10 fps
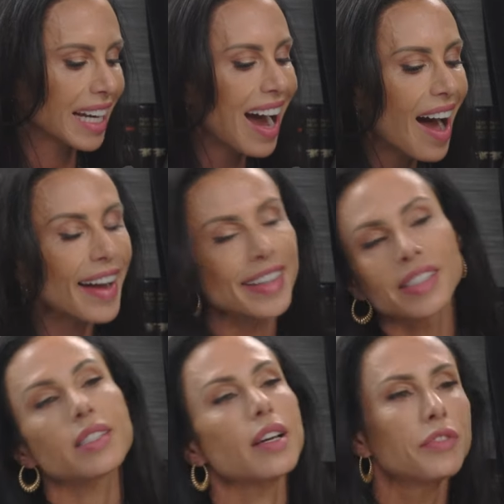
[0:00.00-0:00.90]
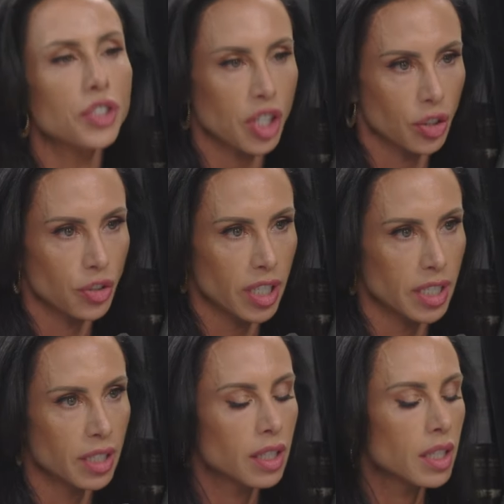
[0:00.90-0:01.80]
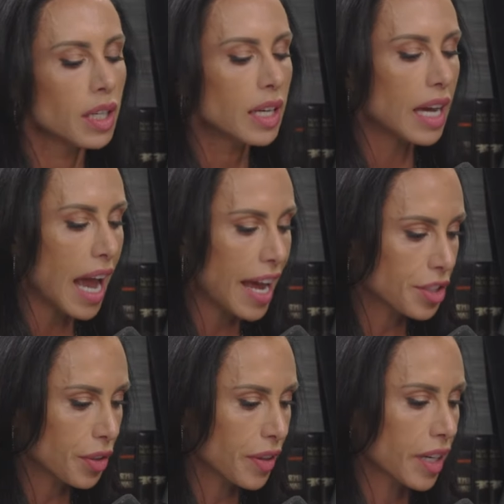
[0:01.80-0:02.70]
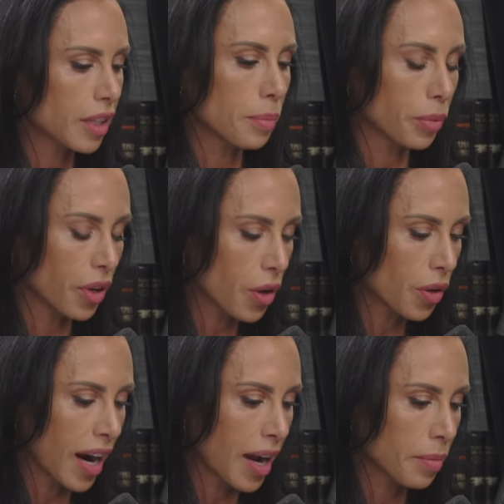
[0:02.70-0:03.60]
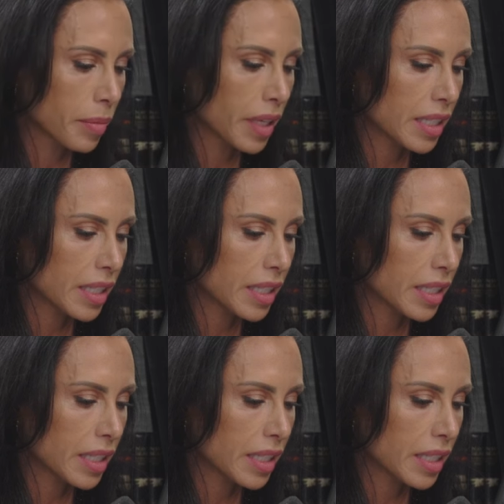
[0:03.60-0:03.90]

kinds of children entering the program?